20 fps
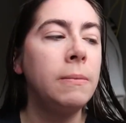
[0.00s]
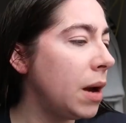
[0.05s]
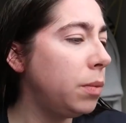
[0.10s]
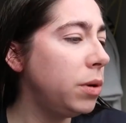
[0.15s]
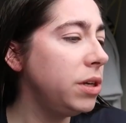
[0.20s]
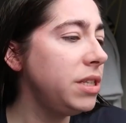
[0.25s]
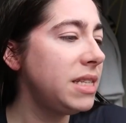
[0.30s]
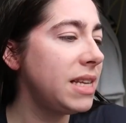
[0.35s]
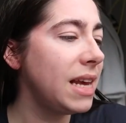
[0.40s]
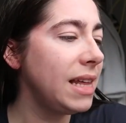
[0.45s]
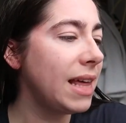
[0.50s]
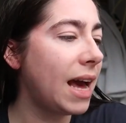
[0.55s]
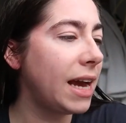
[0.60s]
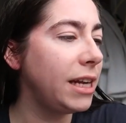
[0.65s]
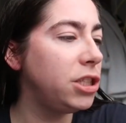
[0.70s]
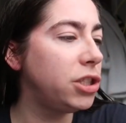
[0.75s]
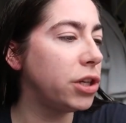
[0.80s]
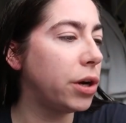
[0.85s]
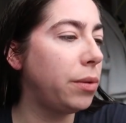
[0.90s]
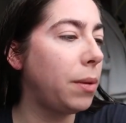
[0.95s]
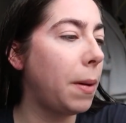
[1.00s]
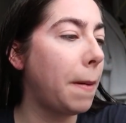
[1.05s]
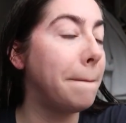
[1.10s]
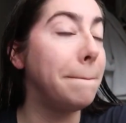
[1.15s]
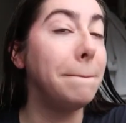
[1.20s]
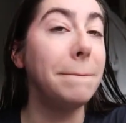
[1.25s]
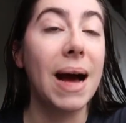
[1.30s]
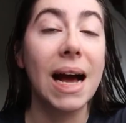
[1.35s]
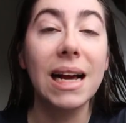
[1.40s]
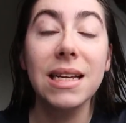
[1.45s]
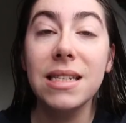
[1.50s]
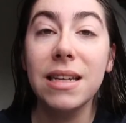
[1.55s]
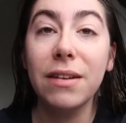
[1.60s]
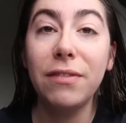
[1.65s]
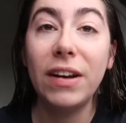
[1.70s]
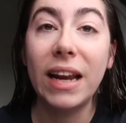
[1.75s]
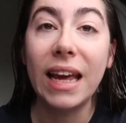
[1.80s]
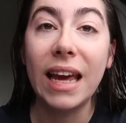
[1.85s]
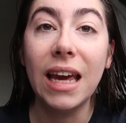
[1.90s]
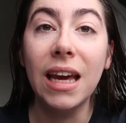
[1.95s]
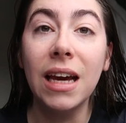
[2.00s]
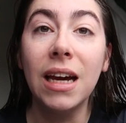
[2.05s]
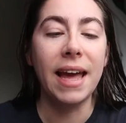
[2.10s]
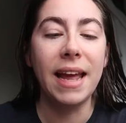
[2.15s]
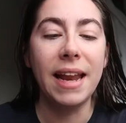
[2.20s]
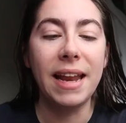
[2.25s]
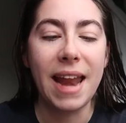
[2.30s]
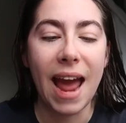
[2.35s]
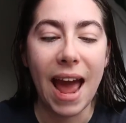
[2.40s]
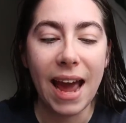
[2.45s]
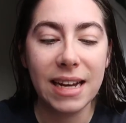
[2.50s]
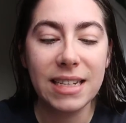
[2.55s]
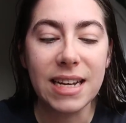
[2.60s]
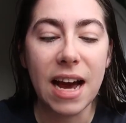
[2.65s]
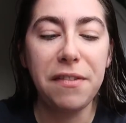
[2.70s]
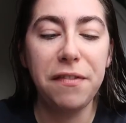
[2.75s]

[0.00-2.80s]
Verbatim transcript: I would say that I don't massively connect.